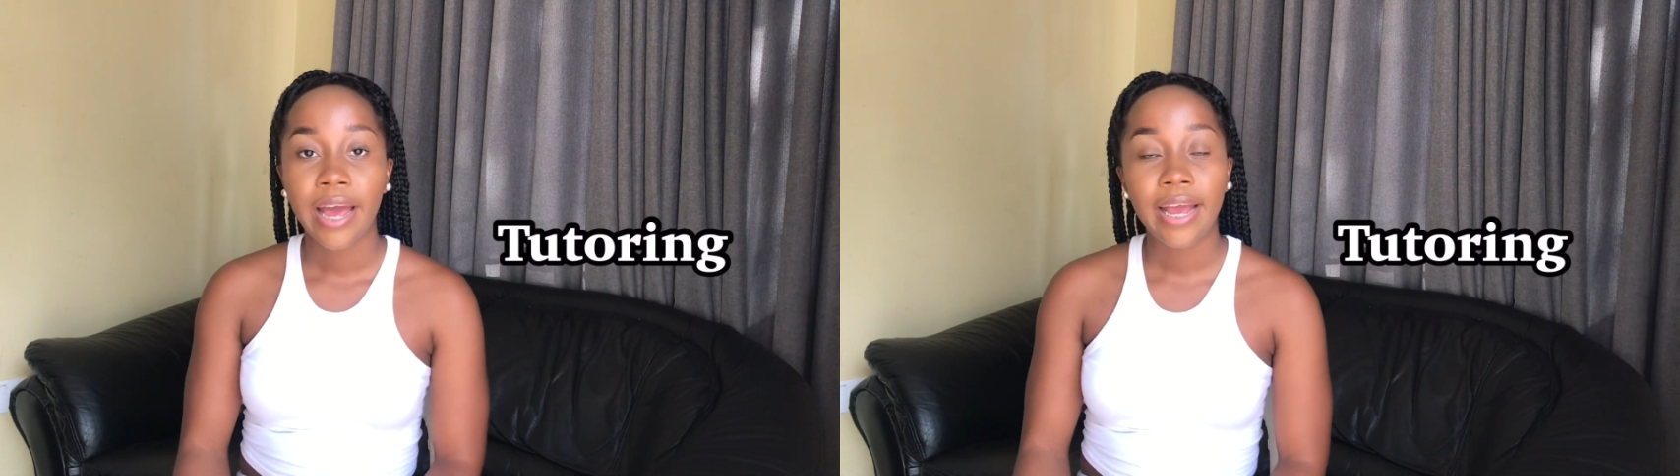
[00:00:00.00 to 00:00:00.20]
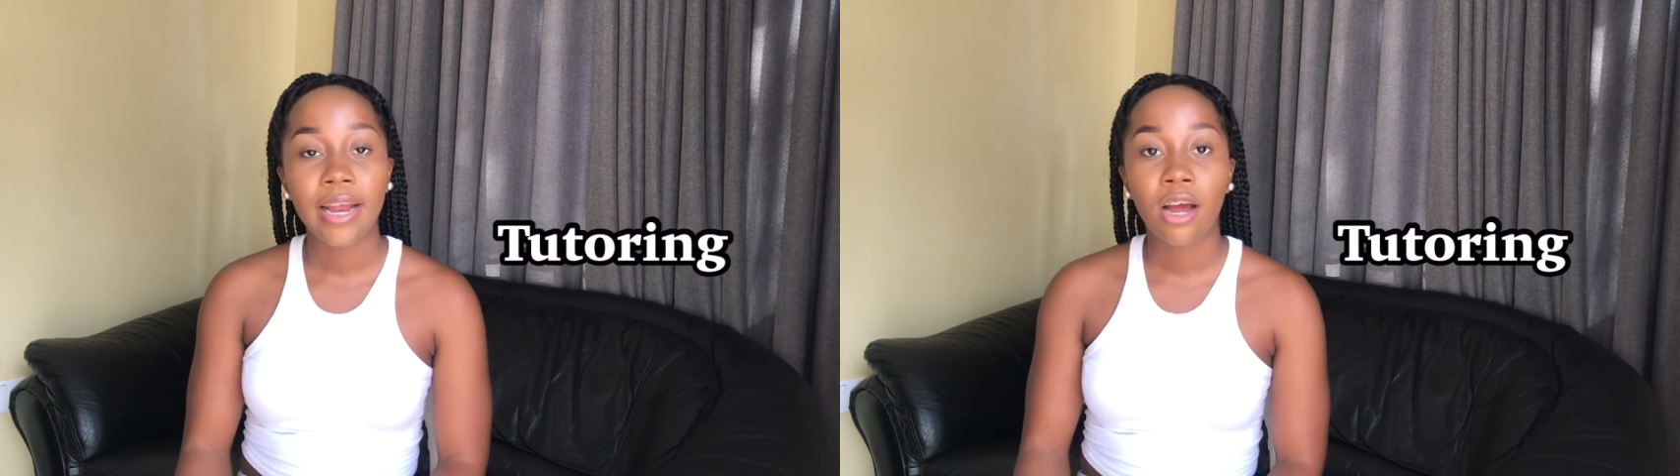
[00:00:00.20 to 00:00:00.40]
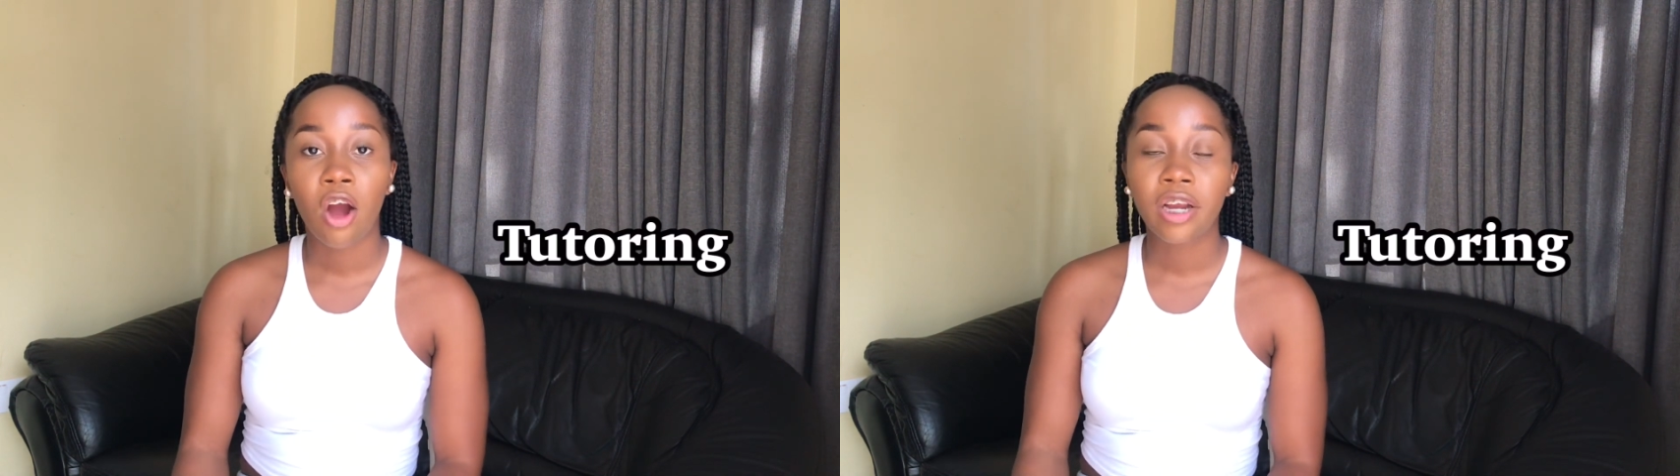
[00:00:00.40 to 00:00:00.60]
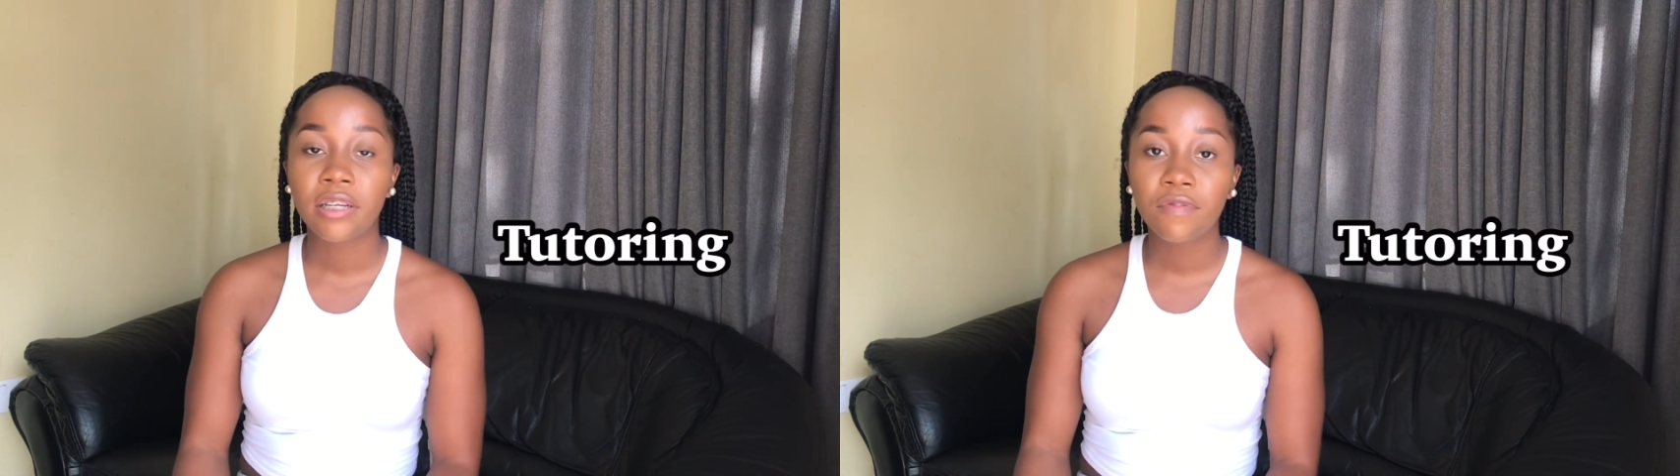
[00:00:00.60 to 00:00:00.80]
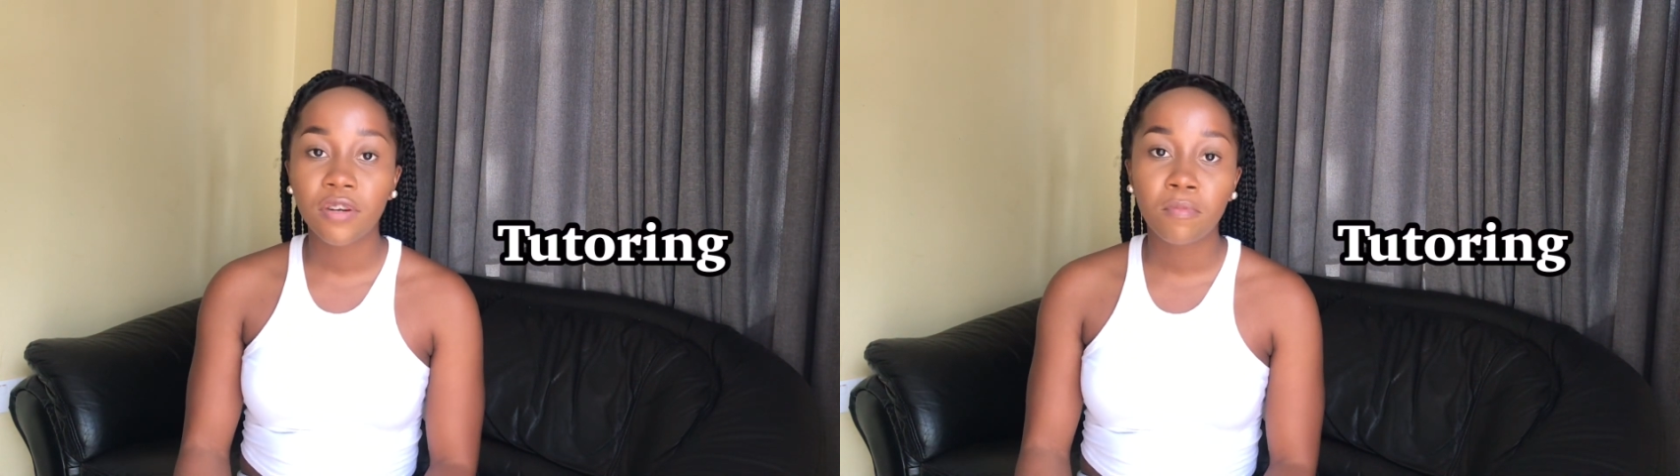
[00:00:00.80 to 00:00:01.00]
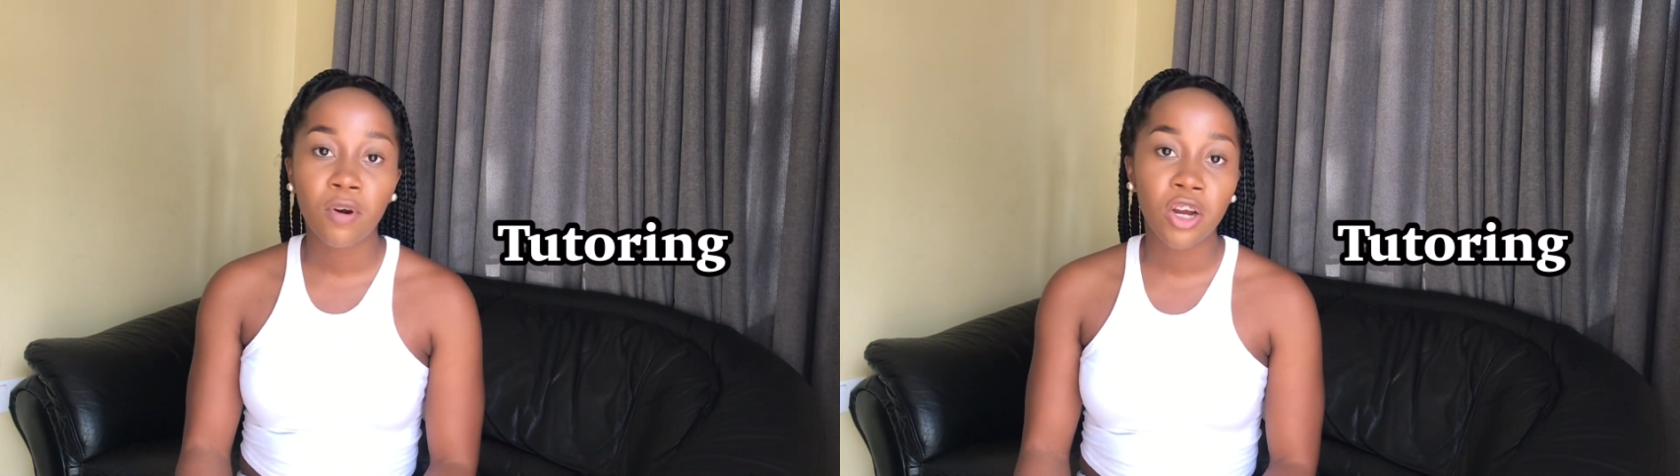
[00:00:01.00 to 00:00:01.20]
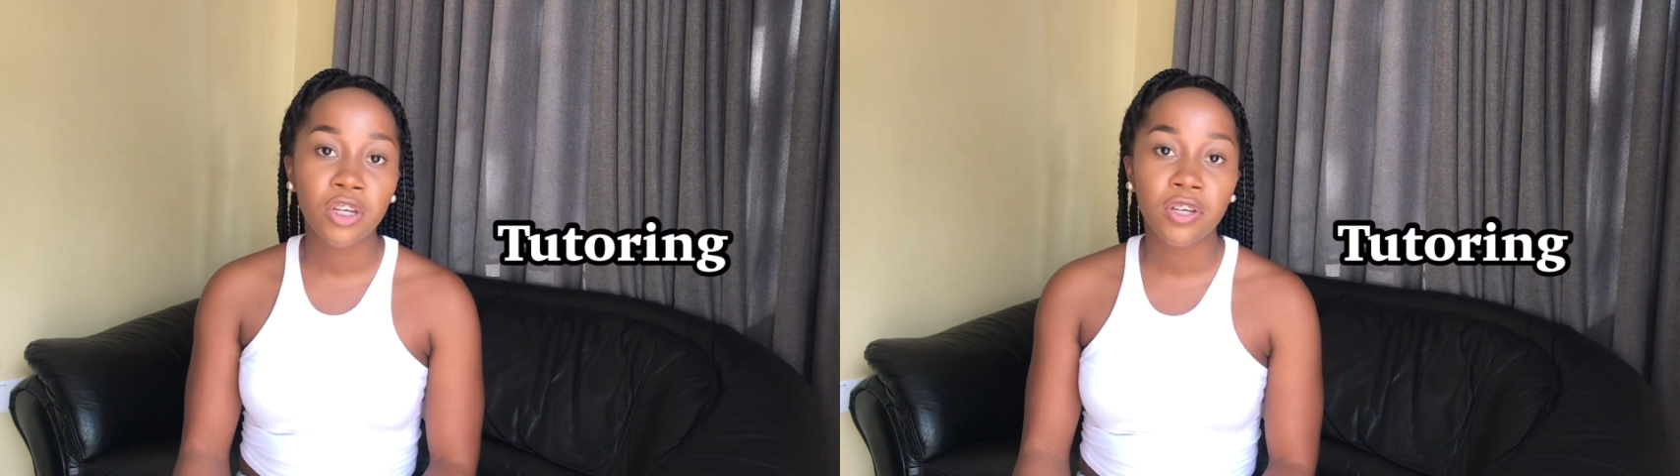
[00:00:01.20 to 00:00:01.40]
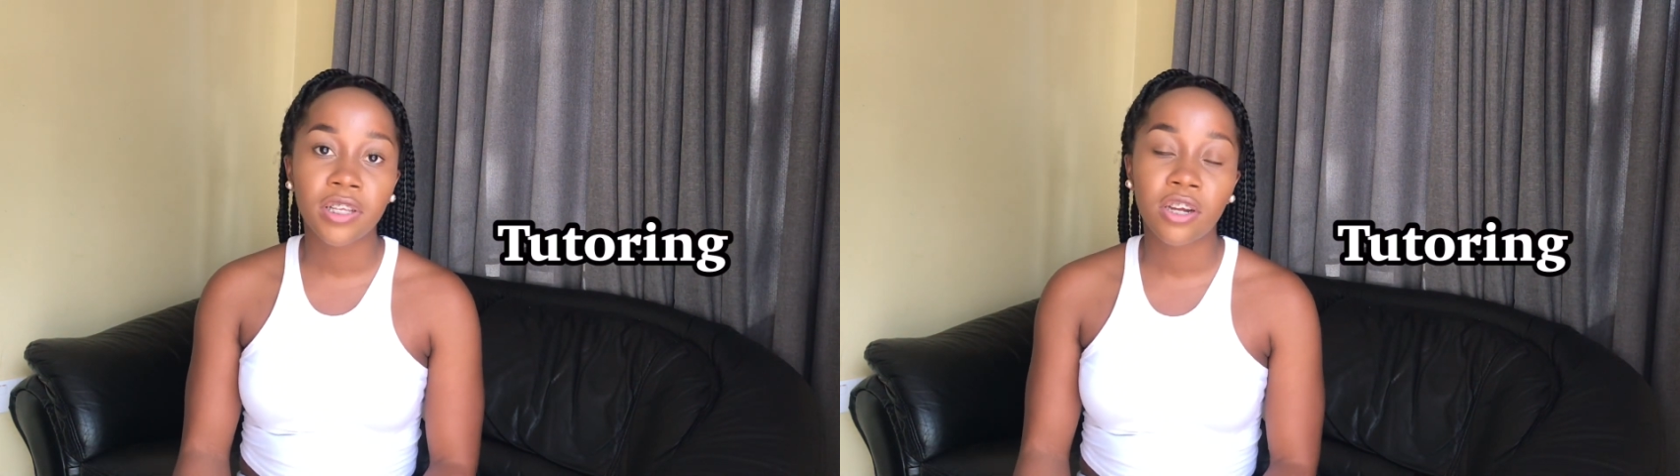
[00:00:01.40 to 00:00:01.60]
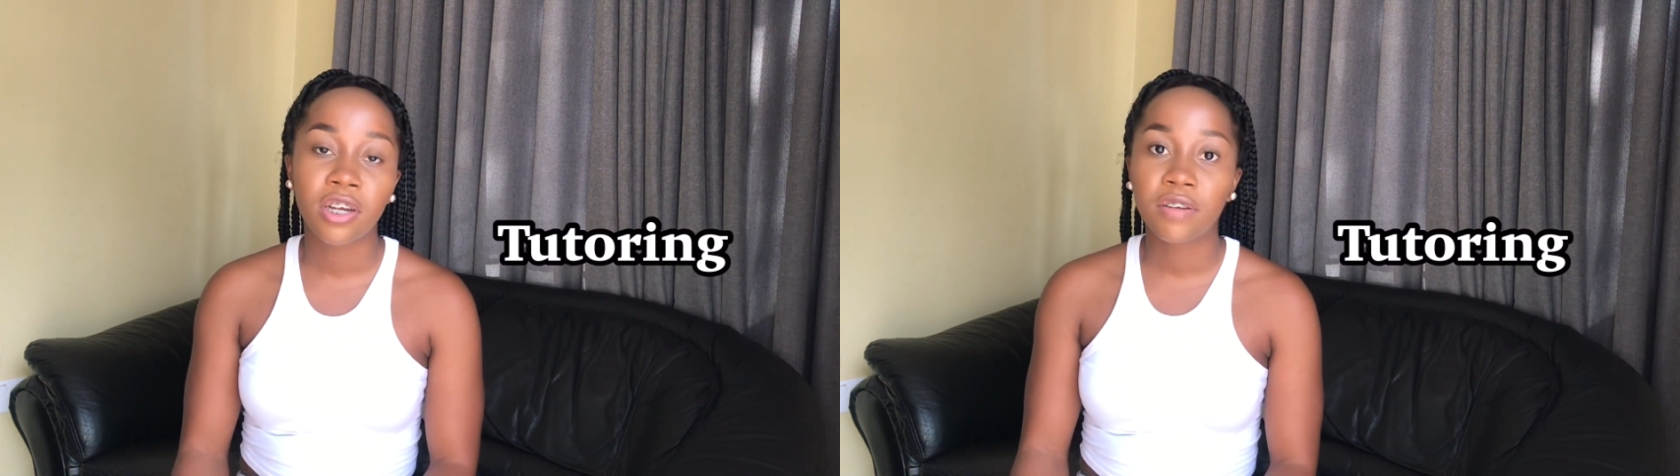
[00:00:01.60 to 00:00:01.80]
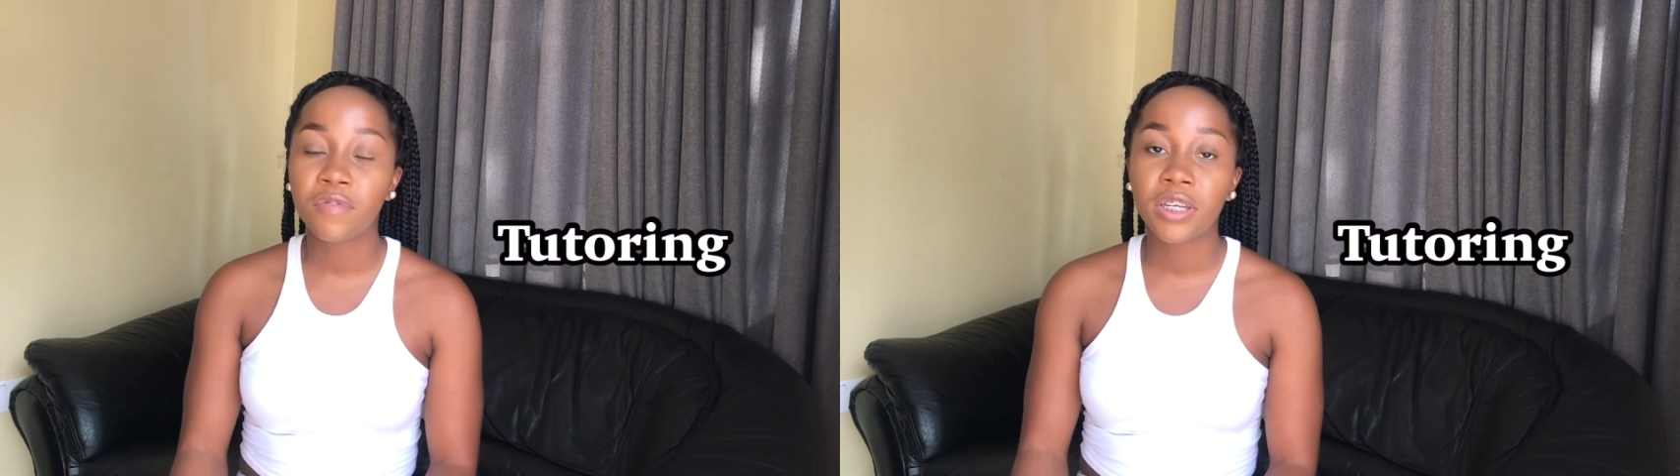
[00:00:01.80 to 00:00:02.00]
in our different modules, in our different